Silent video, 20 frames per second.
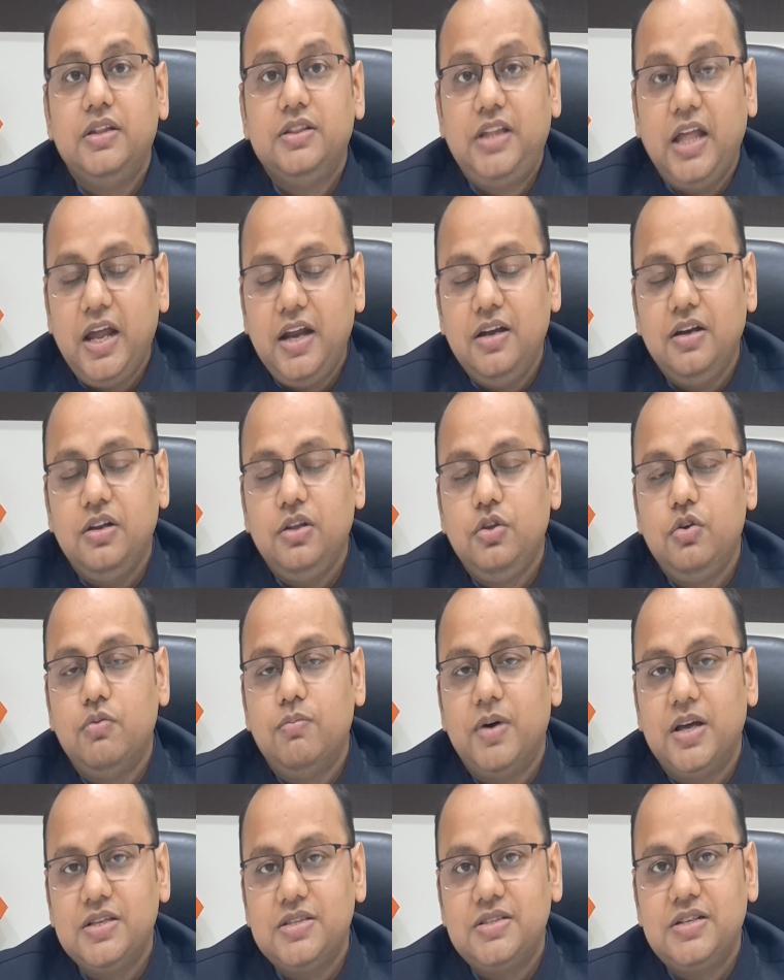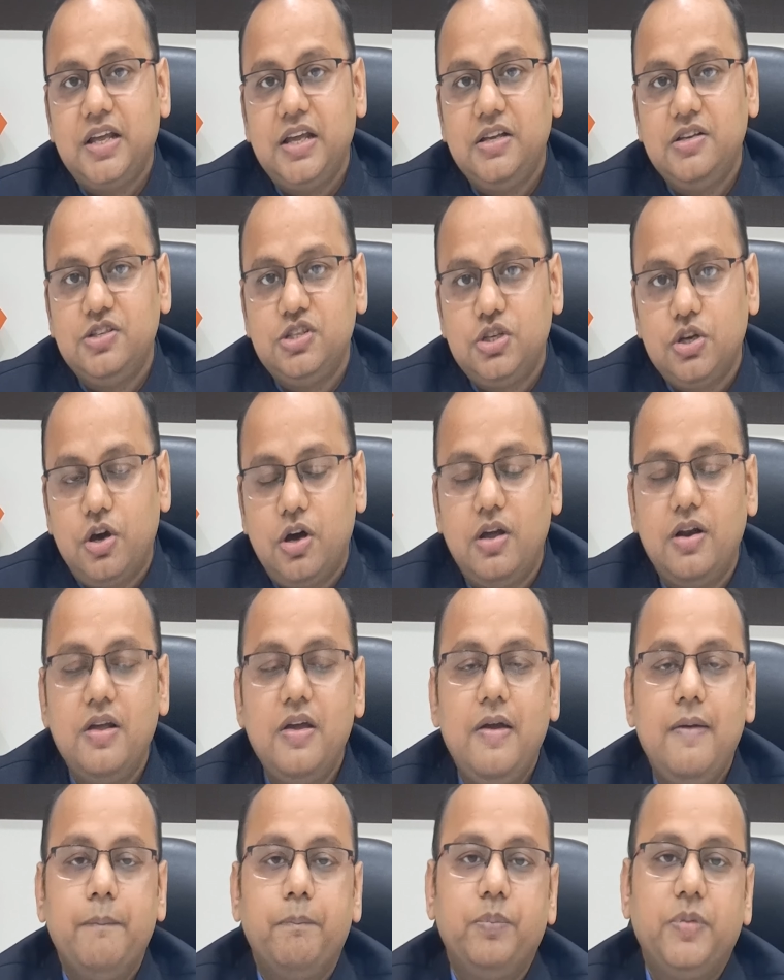then you must ensure
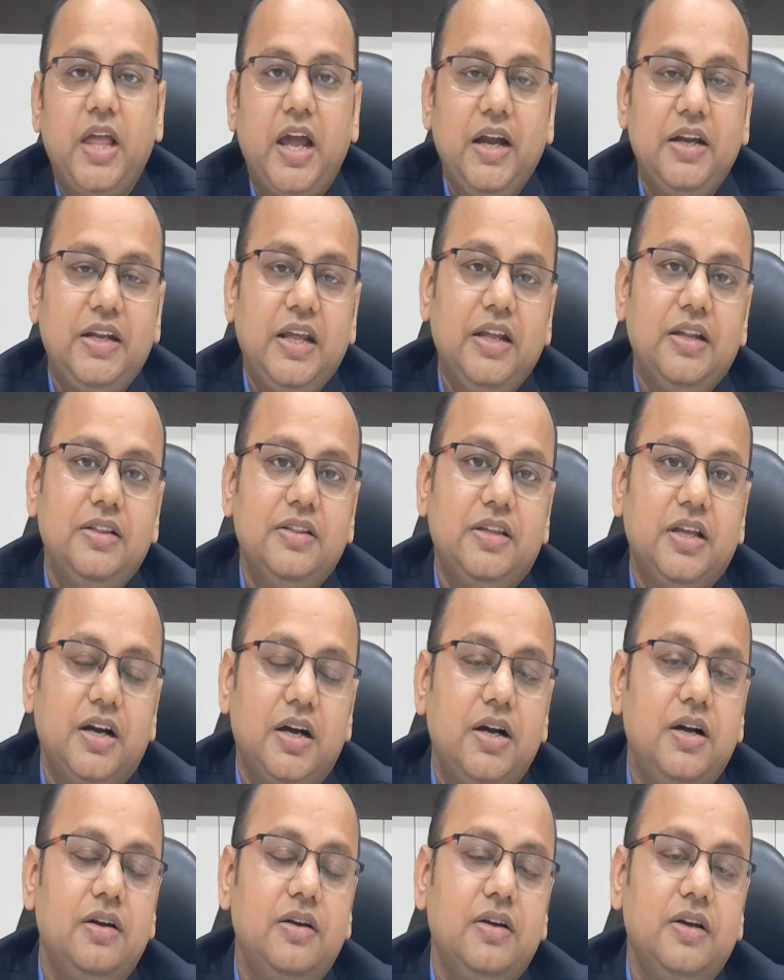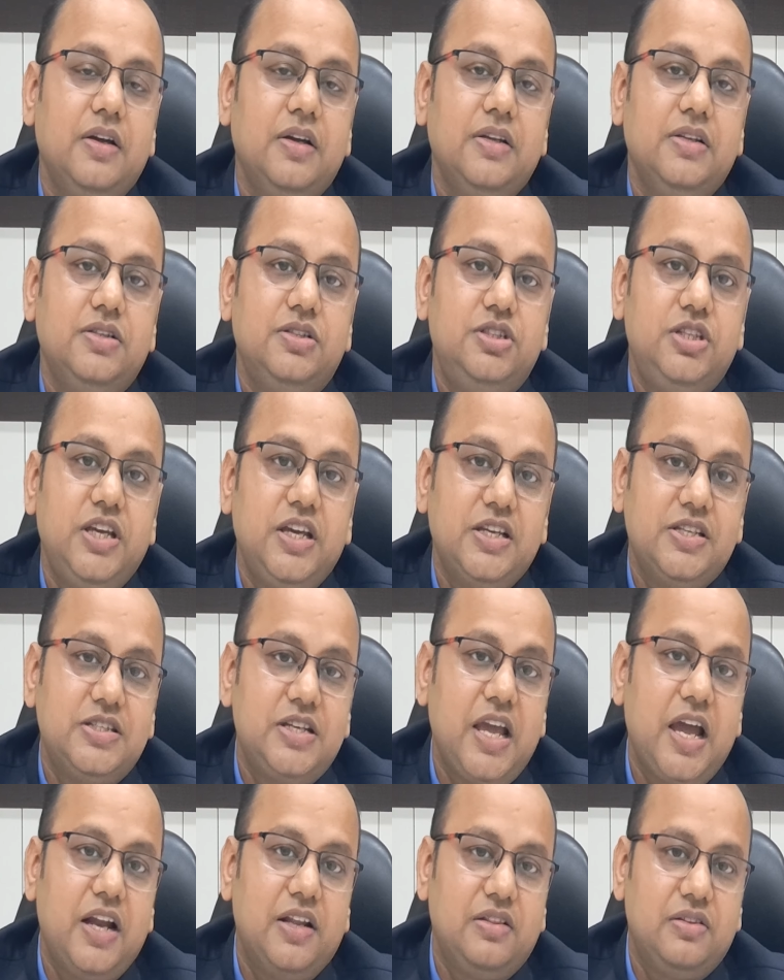that in the
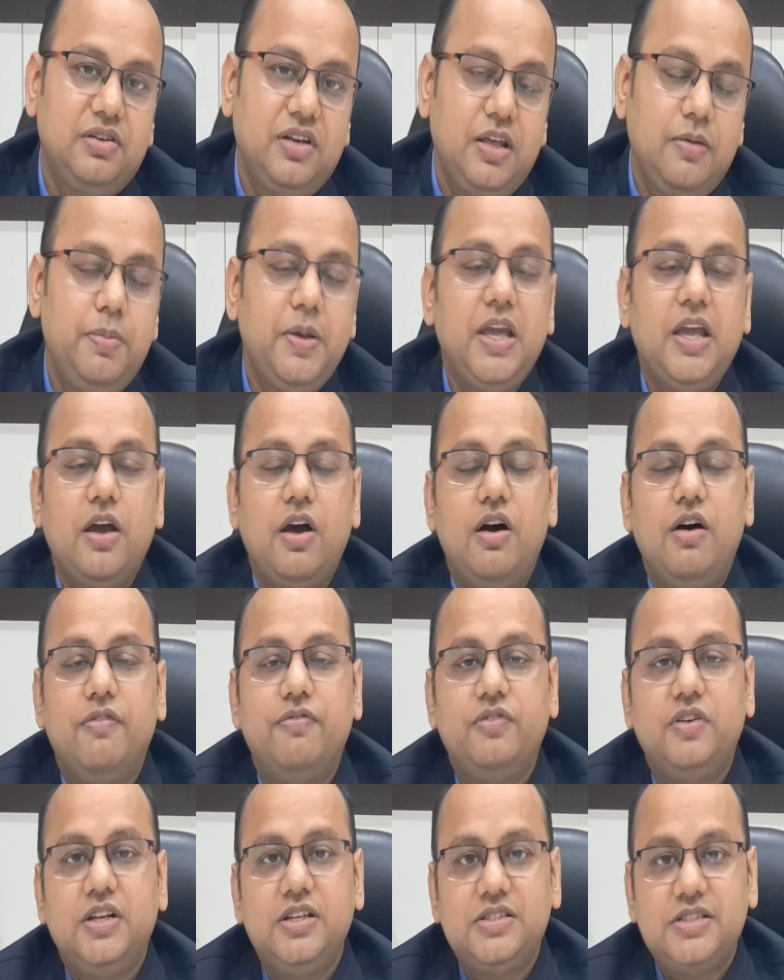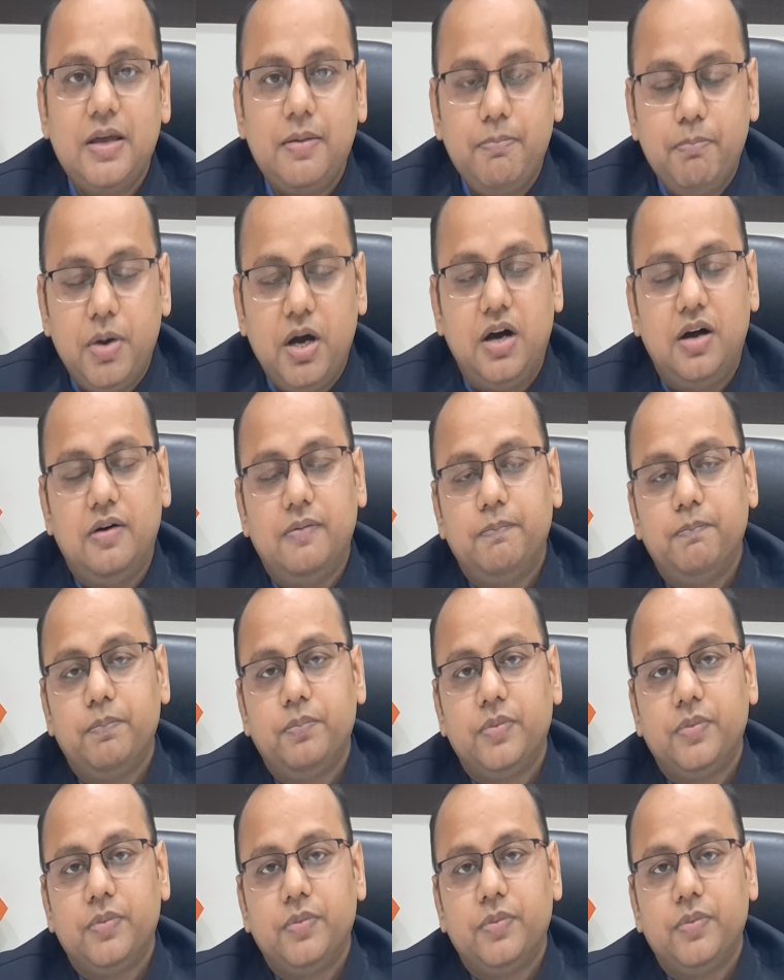GSTR 3B of December,